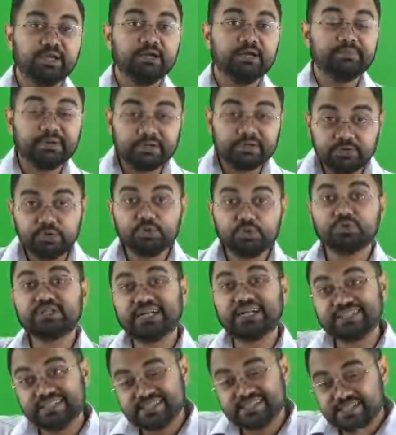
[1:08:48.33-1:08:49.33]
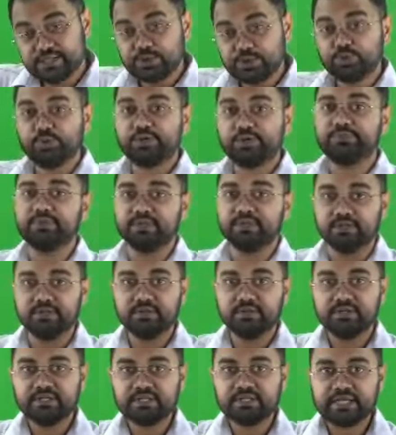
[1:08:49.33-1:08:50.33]
But we know that this is doable,
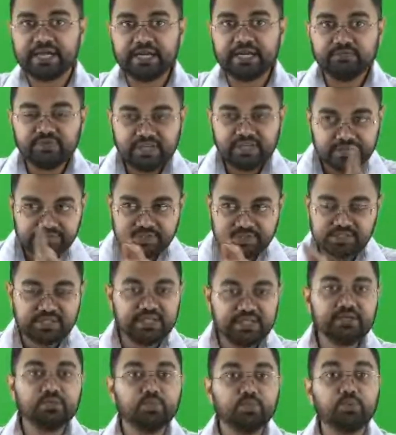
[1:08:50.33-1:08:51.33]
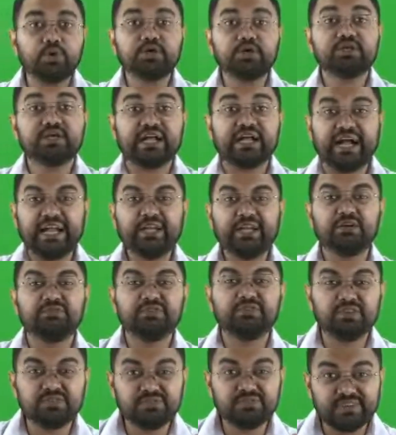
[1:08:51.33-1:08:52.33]
and we have seen what kind
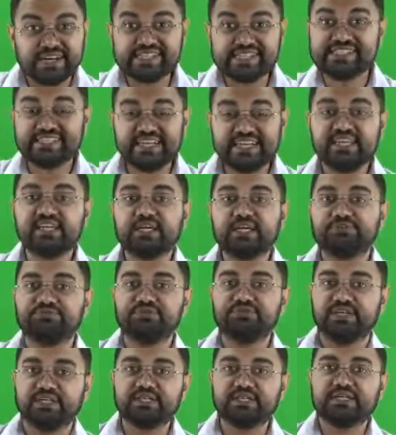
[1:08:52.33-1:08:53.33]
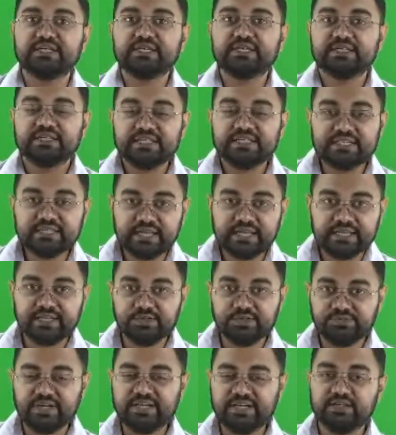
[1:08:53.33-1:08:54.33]
of devastating effect it
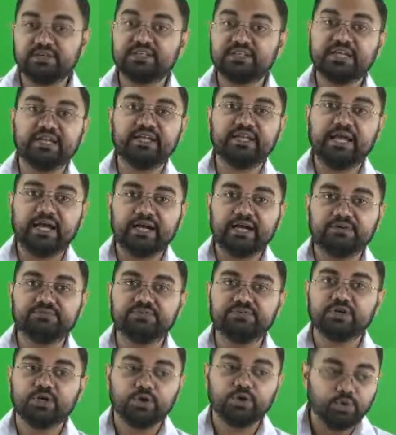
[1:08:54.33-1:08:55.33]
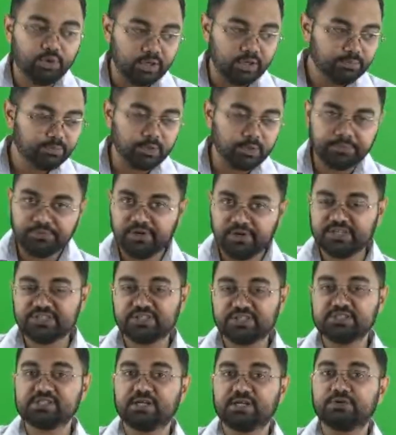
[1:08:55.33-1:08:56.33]
can have on
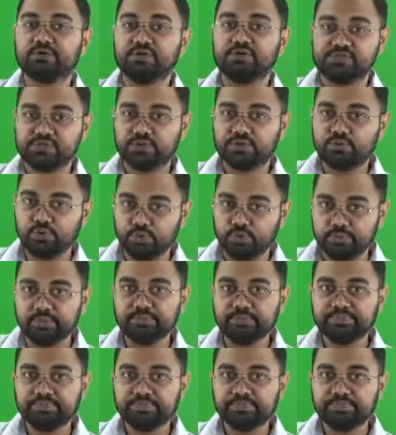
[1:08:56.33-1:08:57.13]
populations across the globe.